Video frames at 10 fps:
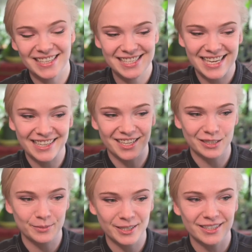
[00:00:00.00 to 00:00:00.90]
this
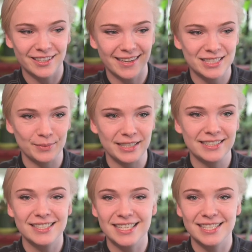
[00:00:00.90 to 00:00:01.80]
$10 book cost me
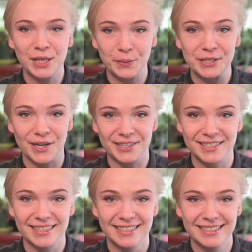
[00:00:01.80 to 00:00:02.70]
$63,
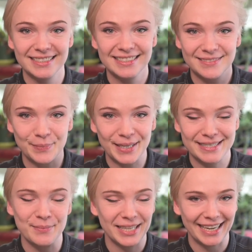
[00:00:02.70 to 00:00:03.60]
because
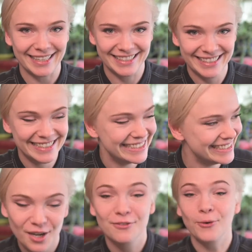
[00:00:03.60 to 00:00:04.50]
I'm Canadian.
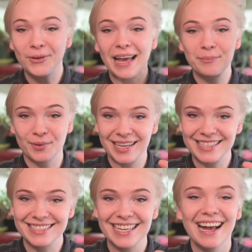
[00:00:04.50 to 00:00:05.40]
For that
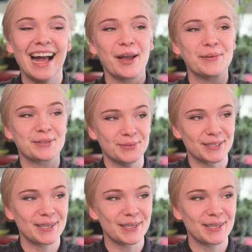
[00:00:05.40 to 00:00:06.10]
price, I was really